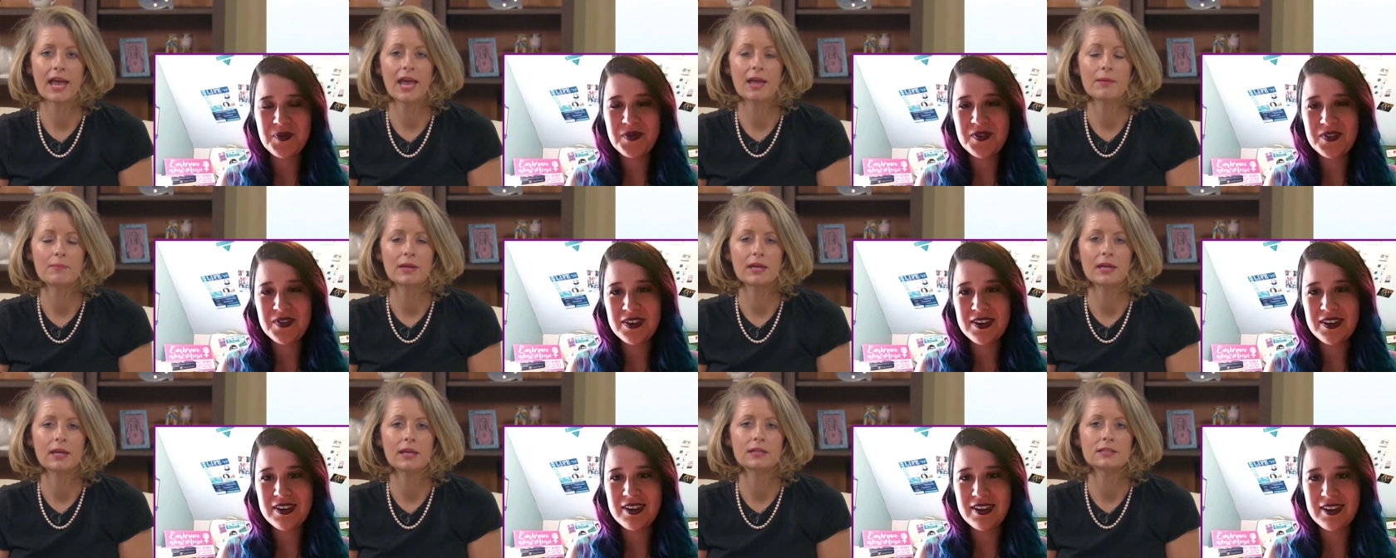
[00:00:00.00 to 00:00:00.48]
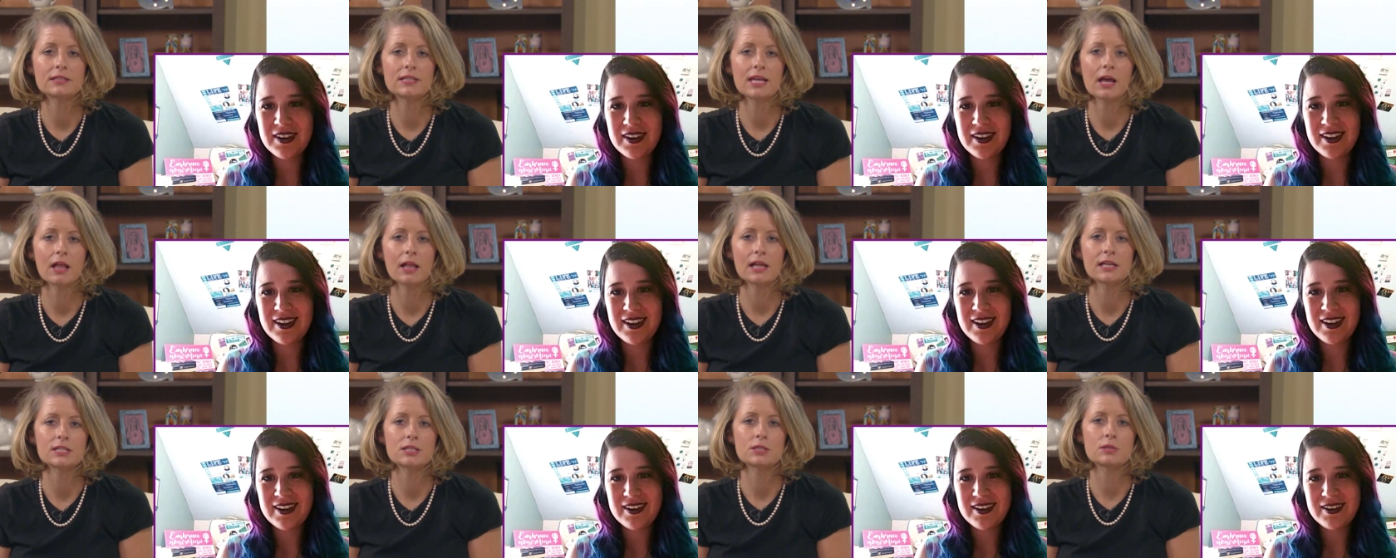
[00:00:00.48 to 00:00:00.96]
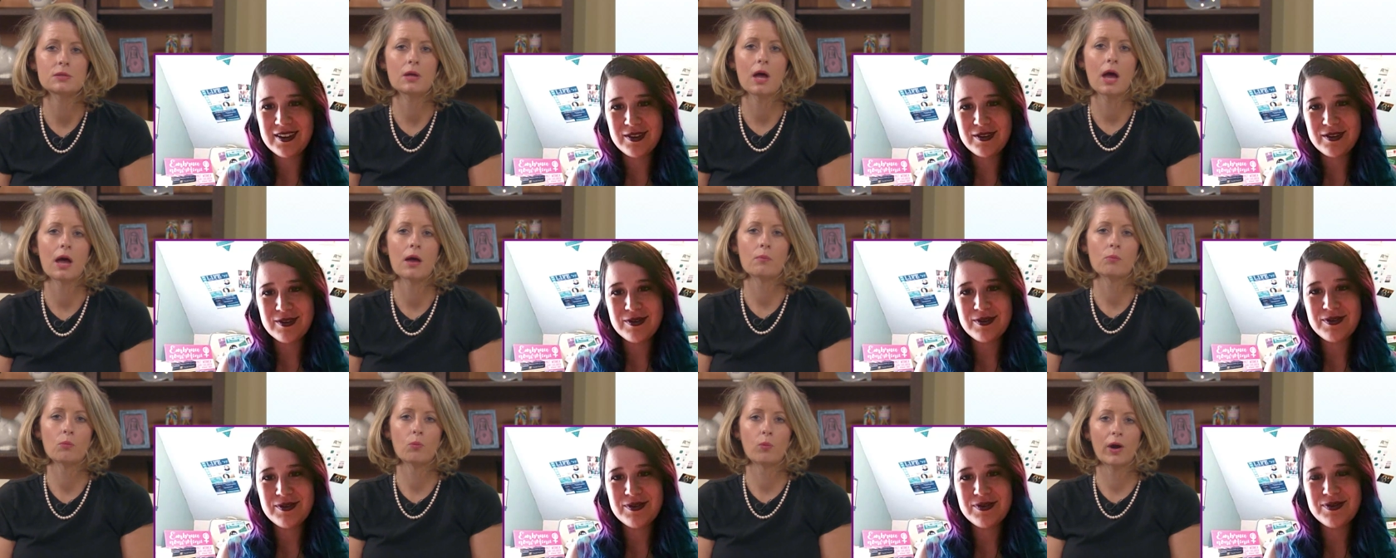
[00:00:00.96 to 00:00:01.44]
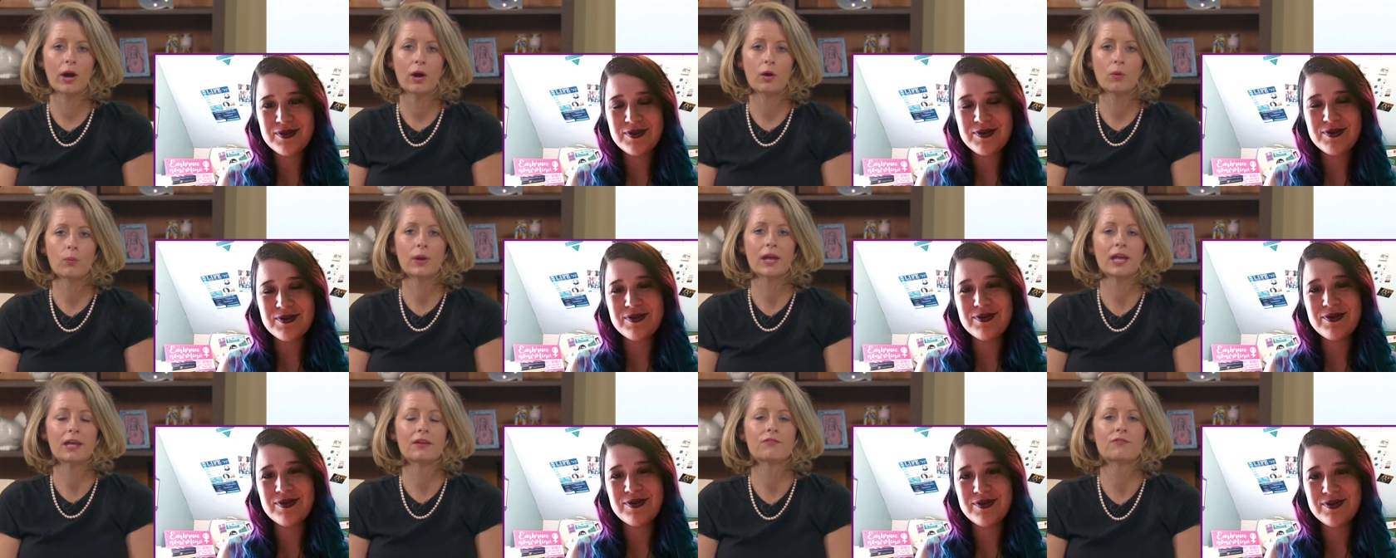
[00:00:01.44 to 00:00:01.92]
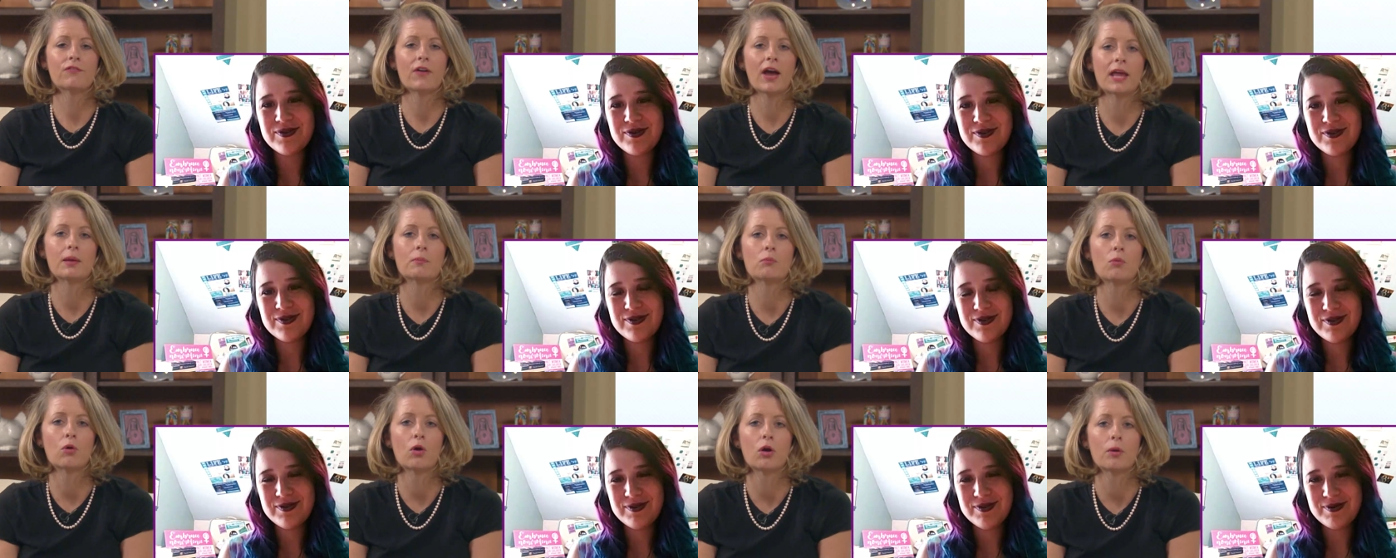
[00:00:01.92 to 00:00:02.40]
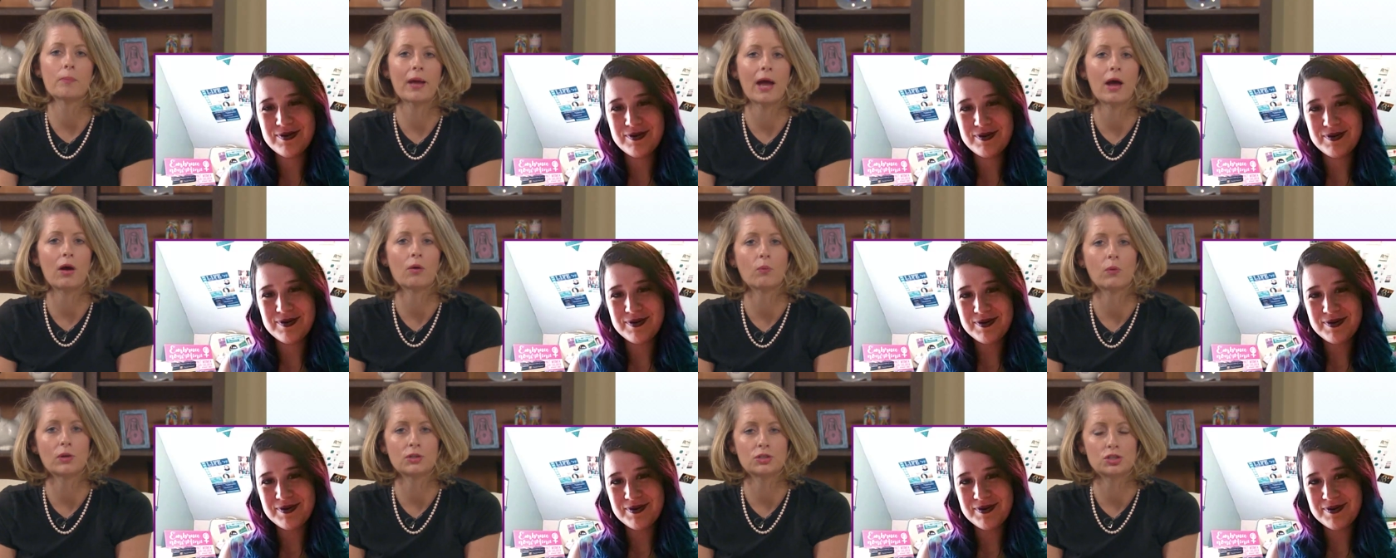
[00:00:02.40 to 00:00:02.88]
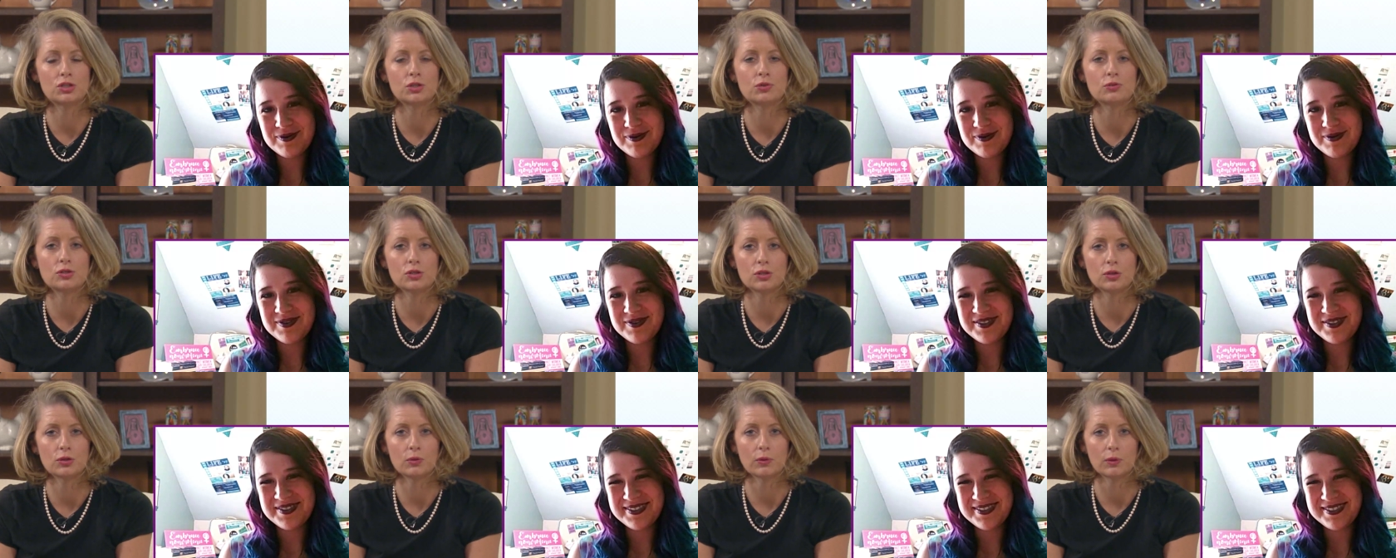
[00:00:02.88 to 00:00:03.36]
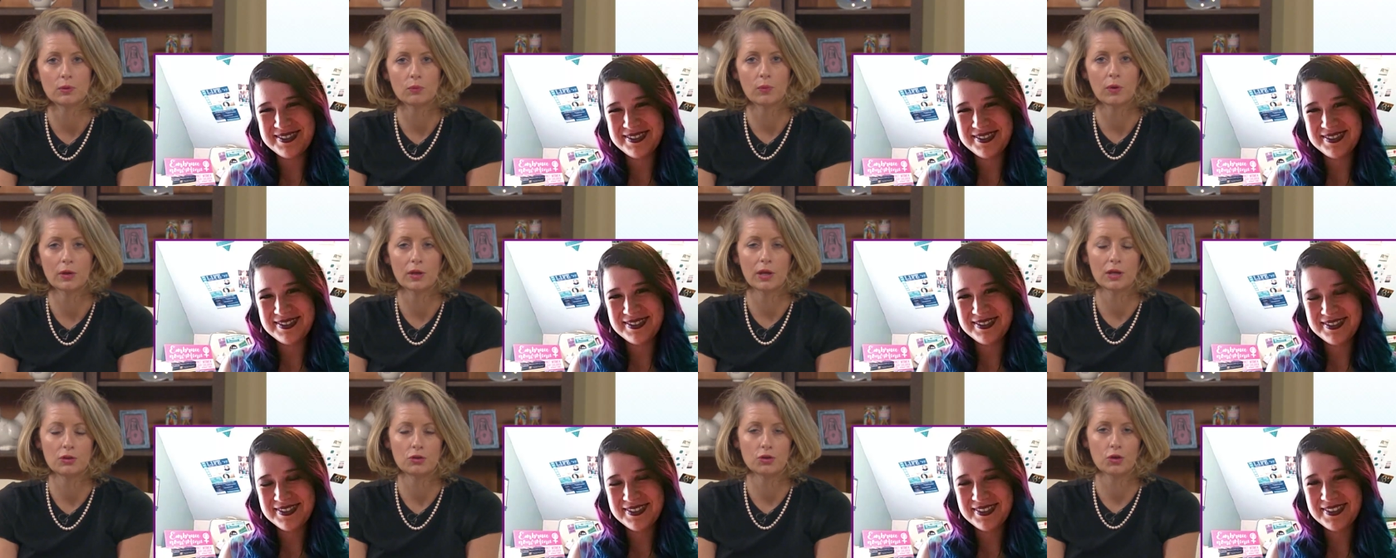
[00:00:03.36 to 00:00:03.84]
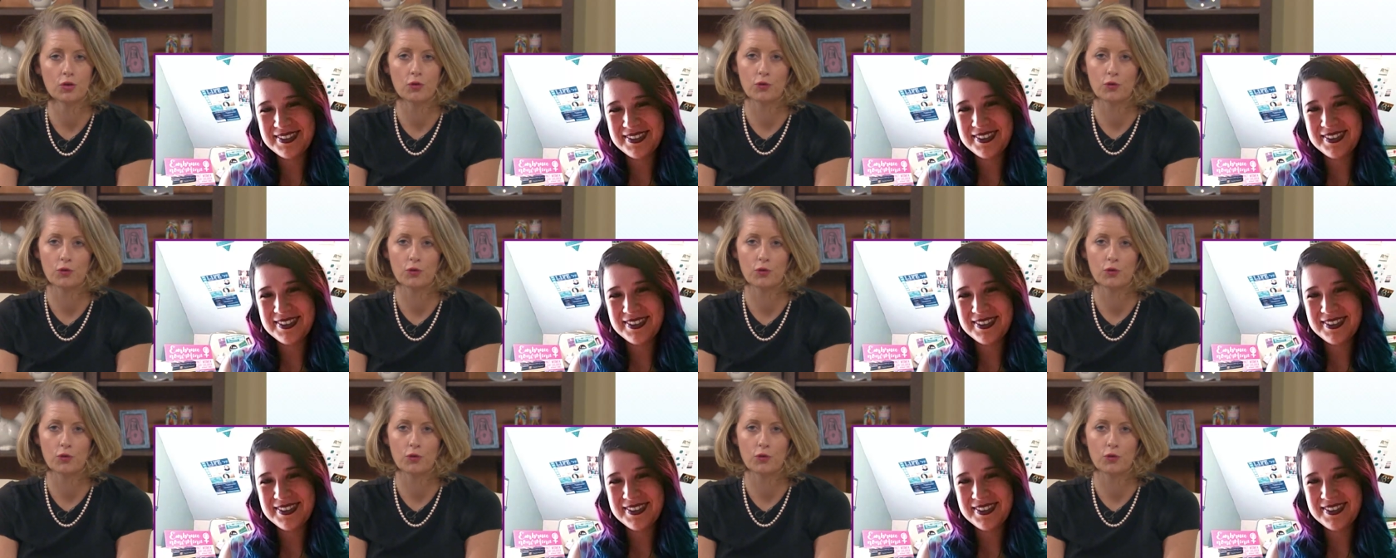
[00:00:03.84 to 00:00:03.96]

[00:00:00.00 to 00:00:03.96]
Speaker 1: Aimee, tell us um, where we can find more about what you do and, and your